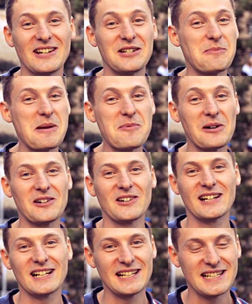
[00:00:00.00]
The people
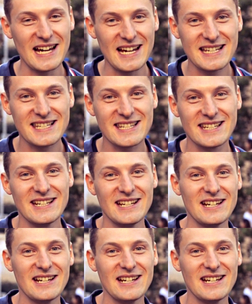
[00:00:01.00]
are really nice.